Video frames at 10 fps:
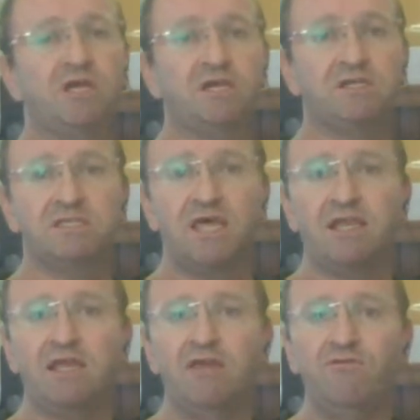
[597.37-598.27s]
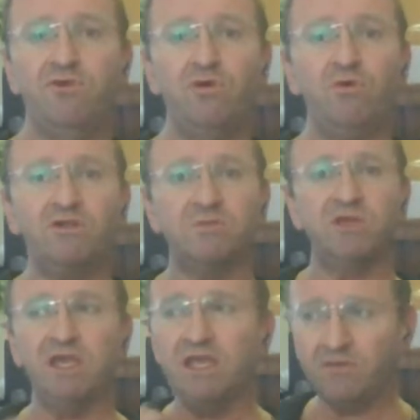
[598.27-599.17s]
is that if you want to be
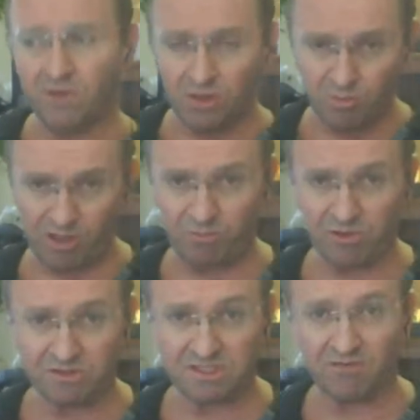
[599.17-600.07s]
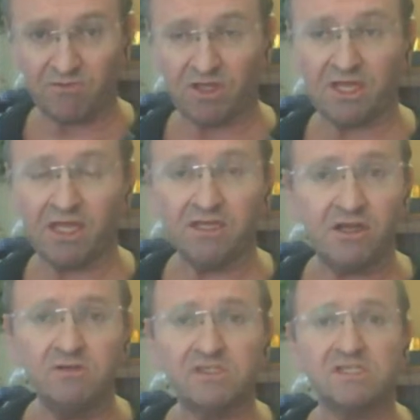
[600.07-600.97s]
interviewing people and stuff like that, you
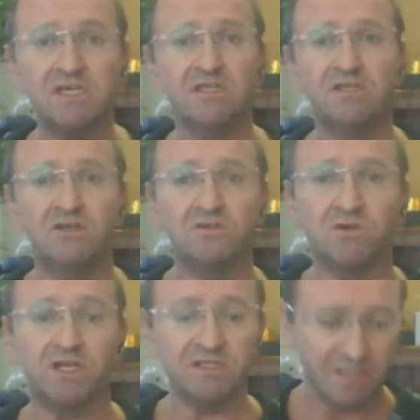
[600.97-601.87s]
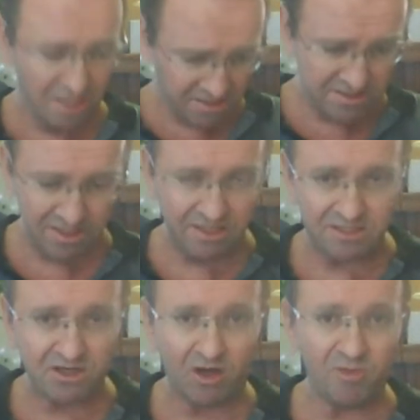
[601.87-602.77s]
don't see the newsreaders sitting there
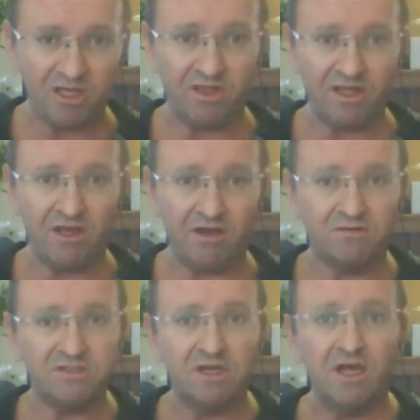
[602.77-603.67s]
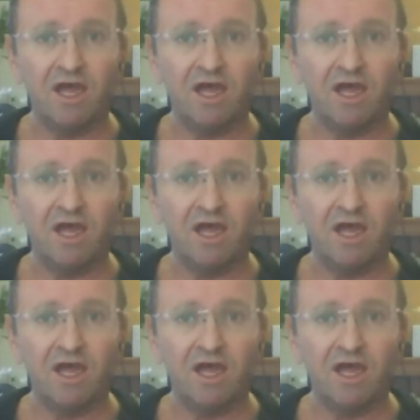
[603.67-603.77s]
typing and everything else.